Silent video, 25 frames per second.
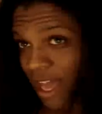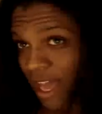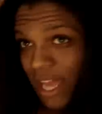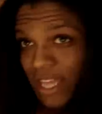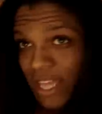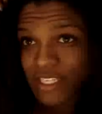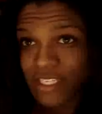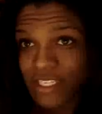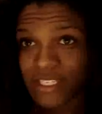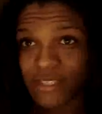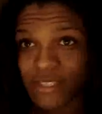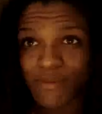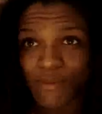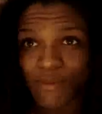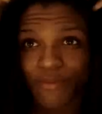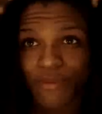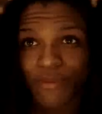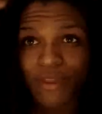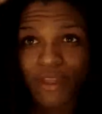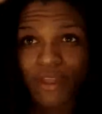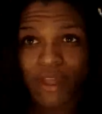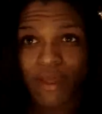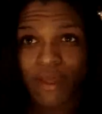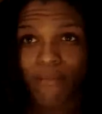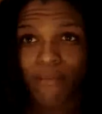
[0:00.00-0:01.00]
I just
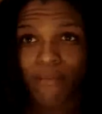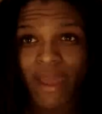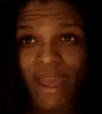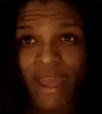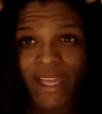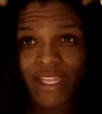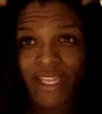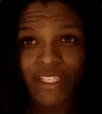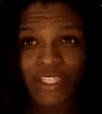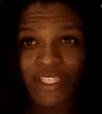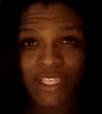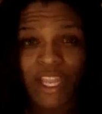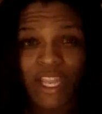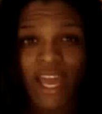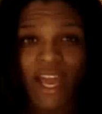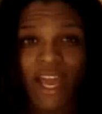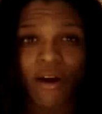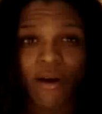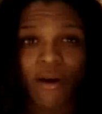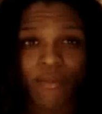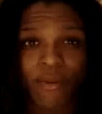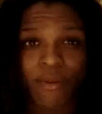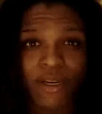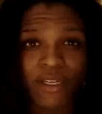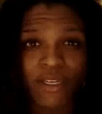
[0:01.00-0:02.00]
imagine
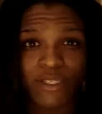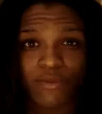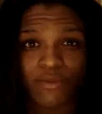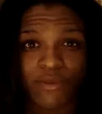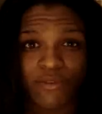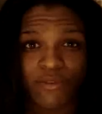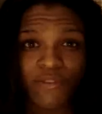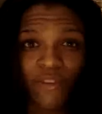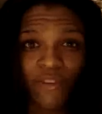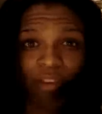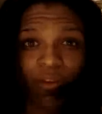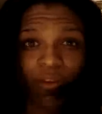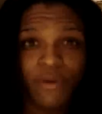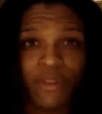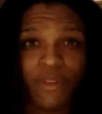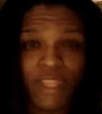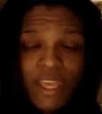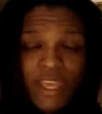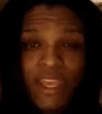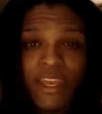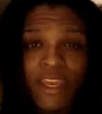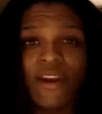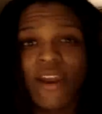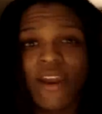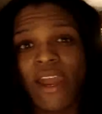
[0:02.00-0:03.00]
how a person would feel when
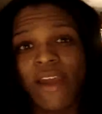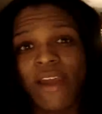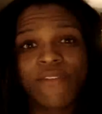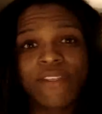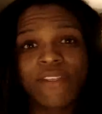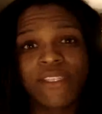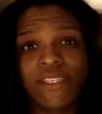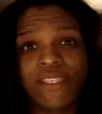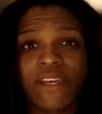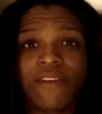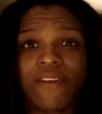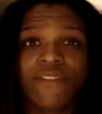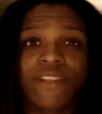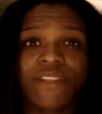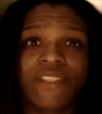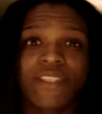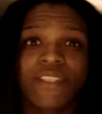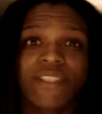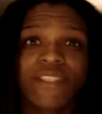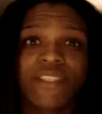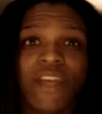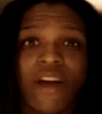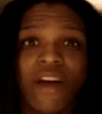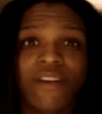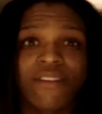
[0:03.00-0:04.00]
they hear half the stuff that
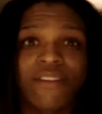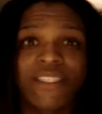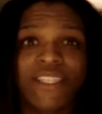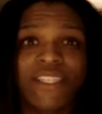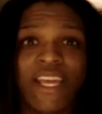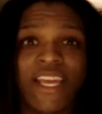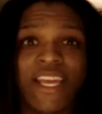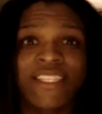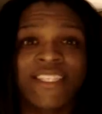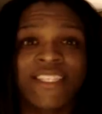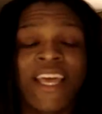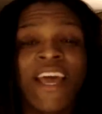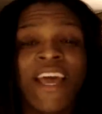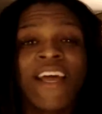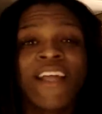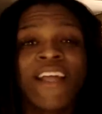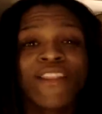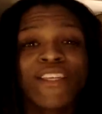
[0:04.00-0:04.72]
this song states.